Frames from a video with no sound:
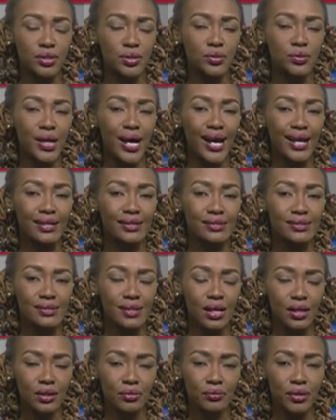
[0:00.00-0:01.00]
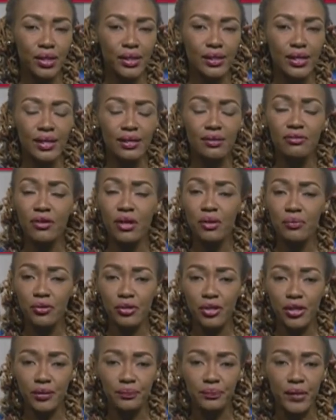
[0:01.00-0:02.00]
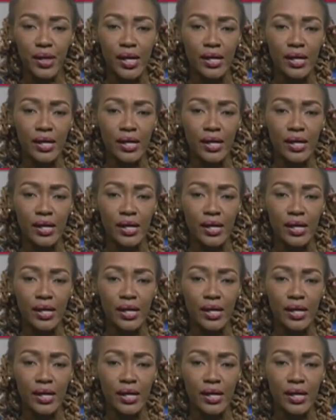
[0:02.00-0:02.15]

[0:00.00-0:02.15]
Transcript: to accelerate in February.